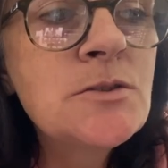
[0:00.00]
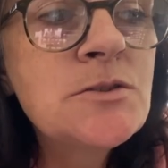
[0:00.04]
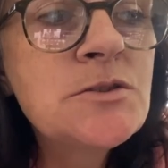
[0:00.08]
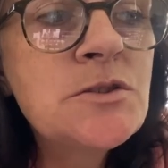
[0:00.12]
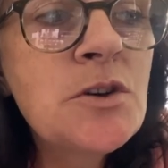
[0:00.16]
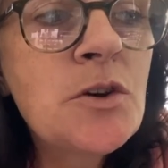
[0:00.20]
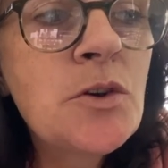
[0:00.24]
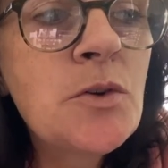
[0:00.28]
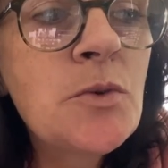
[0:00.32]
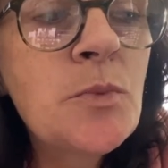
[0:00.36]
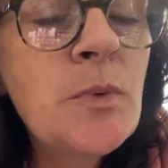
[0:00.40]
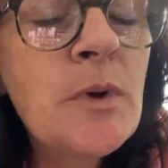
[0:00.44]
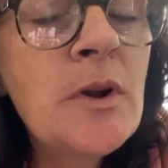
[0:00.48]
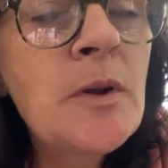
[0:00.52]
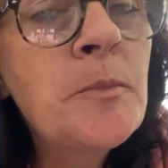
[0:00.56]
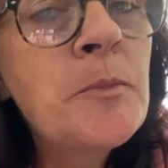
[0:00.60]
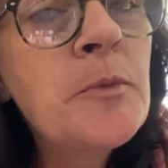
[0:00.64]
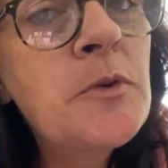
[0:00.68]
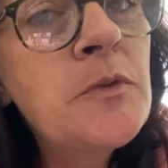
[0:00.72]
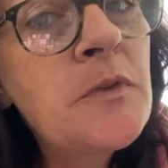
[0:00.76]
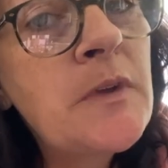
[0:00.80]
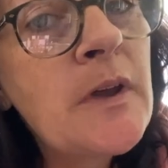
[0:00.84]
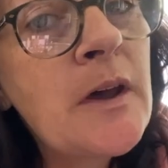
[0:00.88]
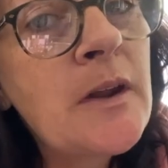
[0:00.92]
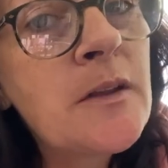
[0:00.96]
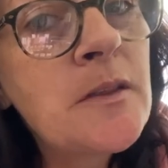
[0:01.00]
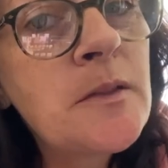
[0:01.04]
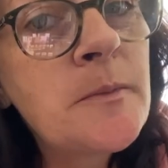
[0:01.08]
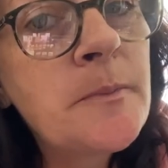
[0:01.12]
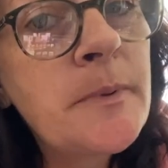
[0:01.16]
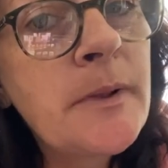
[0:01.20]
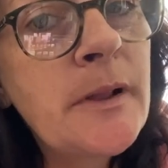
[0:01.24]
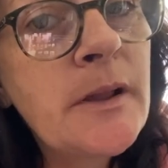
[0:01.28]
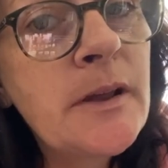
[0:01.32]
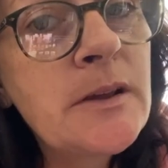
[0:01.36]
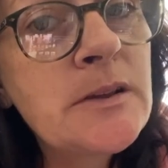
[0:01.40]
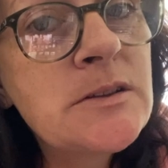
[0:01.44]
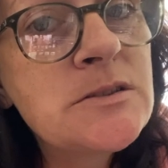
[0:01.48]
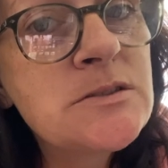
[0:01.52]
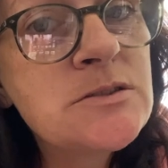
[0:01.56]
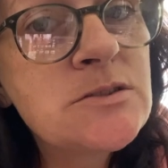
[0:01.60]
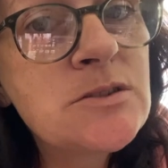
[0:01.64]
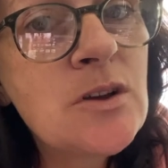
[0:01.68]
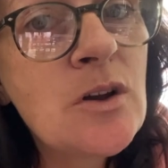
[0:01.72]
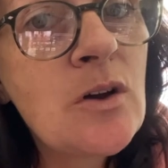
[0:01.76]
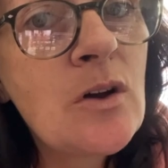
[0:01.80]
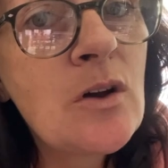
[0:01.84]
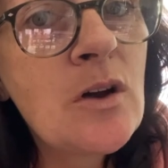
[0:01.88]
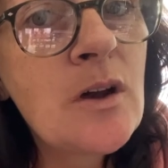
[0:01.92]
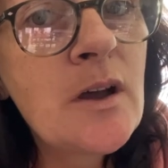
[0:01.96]
So when I moved out of the place,
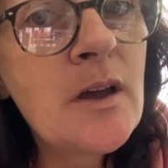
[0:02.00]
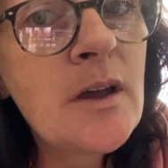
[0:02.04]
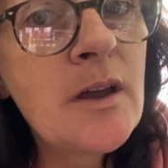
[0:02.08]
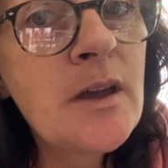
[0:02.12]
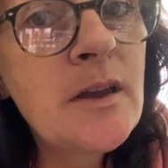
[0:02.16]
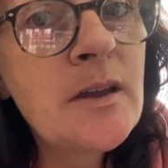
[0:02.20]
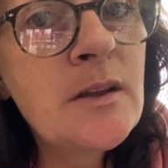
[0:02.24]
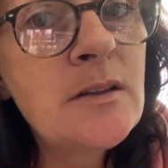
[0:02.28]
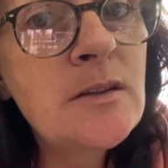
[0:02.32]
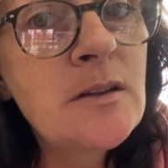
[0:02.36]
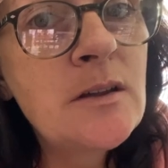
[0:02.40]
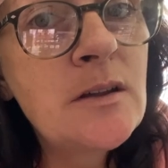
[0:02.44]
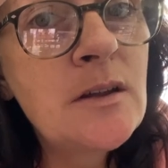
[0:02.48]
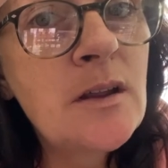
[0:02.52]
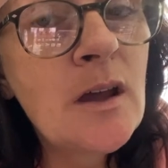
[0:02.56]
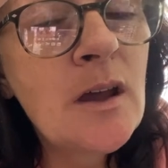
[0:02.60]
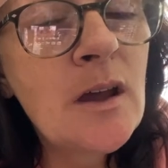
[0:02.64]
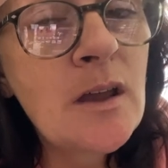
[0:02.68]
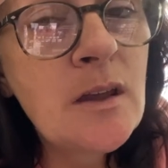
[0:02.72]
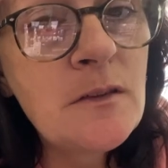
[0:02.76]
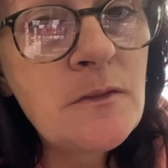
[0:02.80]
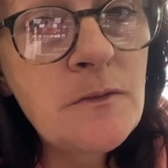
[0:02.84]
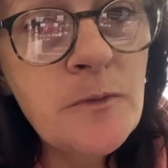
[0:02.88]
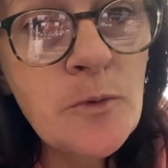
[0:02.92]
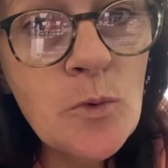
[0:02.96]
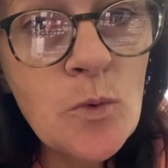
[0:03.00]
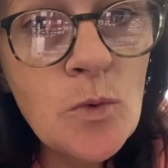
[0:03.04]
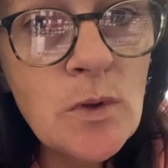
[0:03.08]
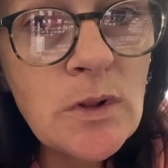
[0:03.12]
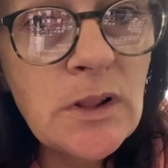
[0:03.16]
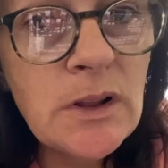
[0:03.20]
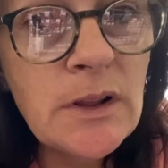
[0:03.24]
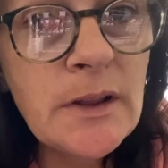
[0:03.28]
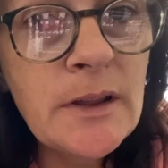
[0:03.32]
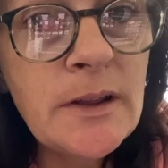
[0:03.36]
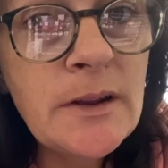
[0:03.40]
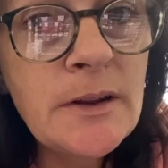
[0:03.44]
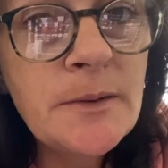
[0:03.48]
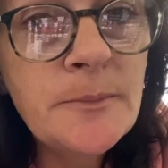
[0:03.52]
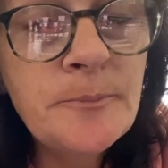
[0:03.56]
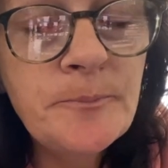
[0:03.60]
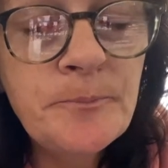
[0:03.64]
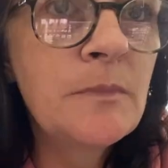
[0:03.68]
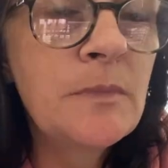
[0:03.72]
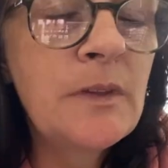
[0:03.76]
I did a full clean,